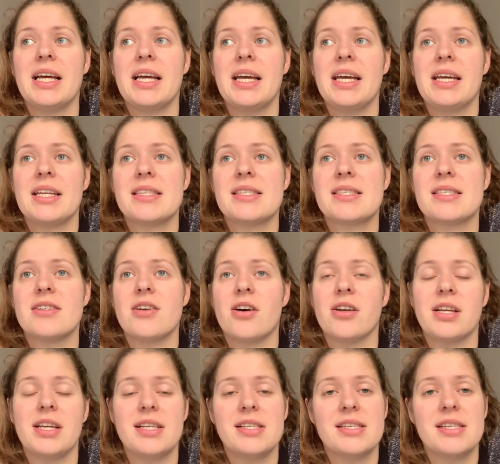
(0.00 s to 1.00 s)
It's
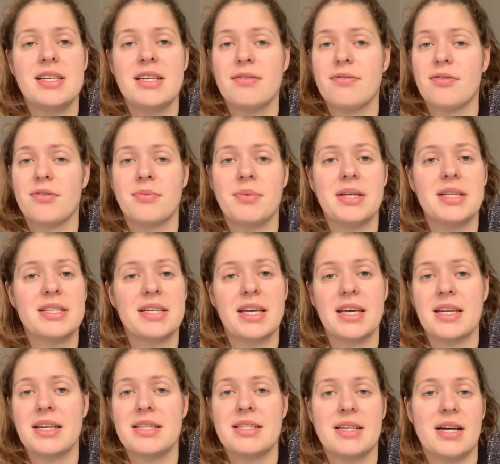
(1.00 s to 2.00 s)
not easy for me to
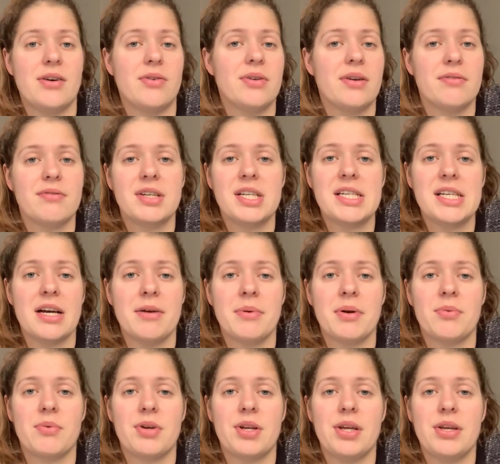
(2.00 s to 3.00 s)
get it down every time
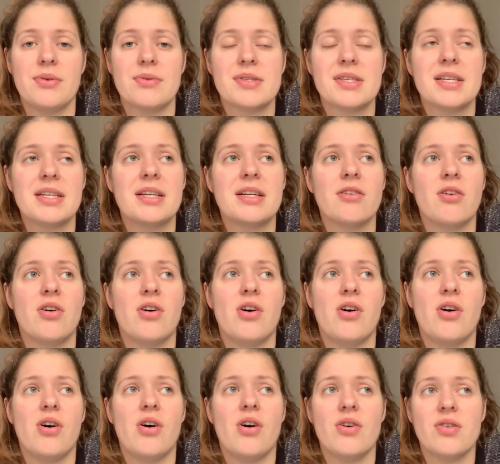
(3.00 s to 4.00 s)
I want to use it, and
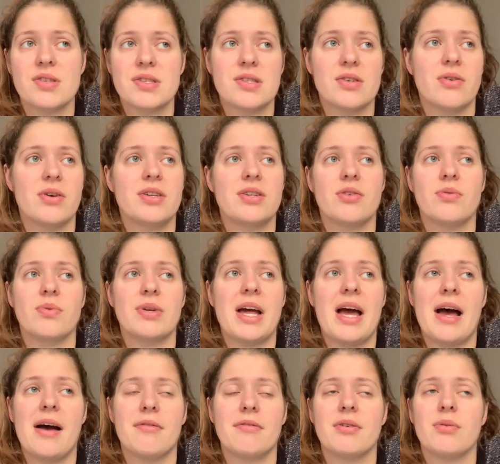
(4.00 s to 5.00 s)
also I don't want to
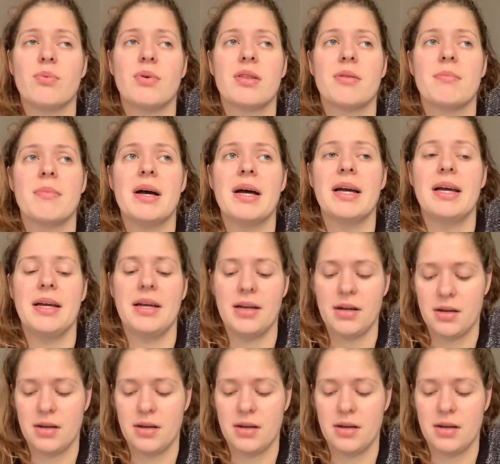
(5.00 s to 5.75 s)
have it with my